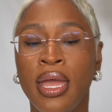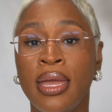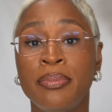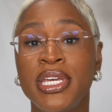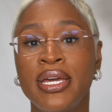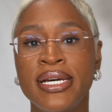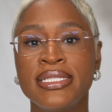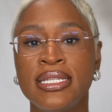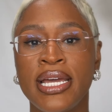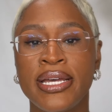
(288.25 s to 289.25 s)
And
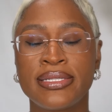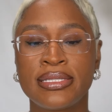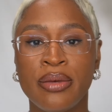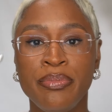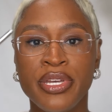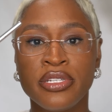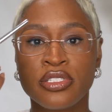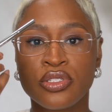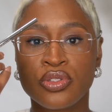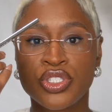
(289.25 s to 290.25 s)
because of that, some
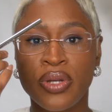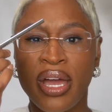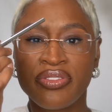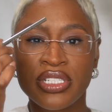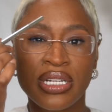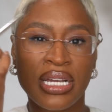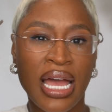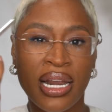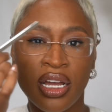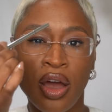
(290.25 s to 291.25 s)
pencils you have to
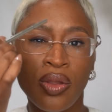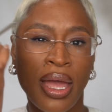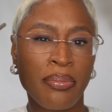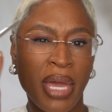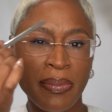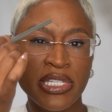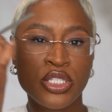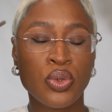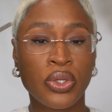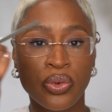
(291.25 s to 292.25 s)
kind of go like maybe
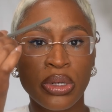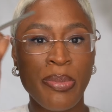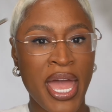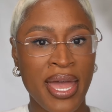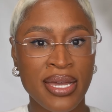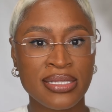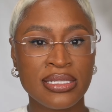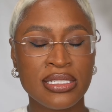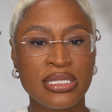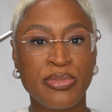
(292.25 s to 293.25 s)
2 or 3
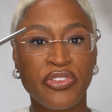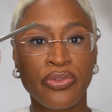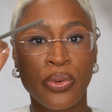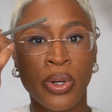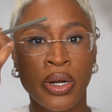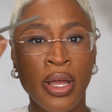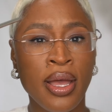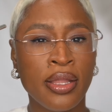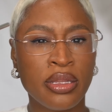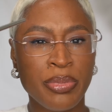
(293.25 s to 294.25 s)
passes before
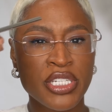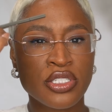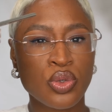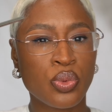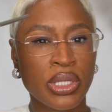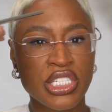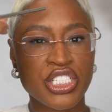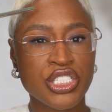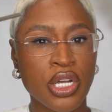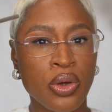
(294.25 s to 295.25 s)
the pencil really
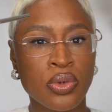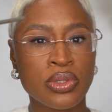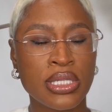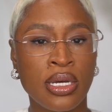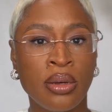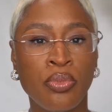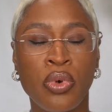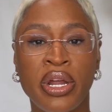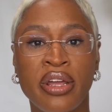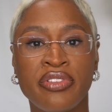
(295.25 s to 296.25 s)
shows up
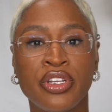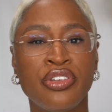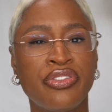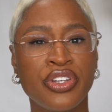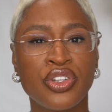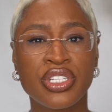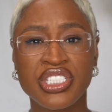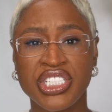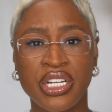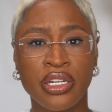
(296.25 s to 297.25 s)
wherever you feel the
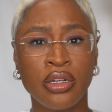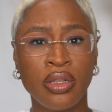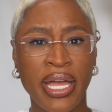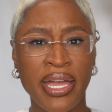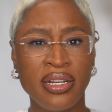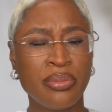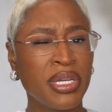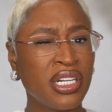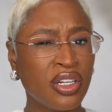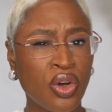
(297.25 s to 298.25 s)
gel at,
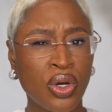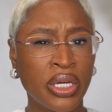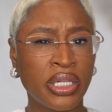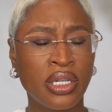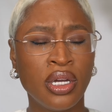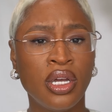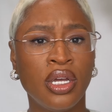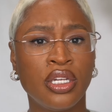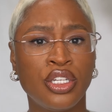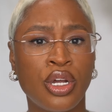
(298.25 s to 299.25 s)
depending on,
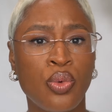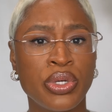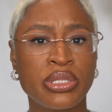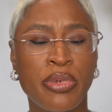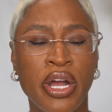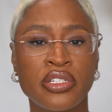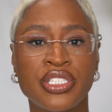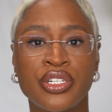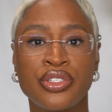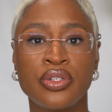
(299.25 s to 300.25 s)
you know, which brow
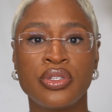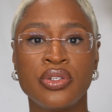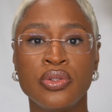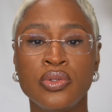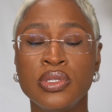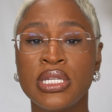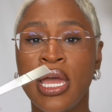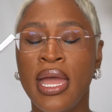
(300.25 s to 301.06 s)
gel you use.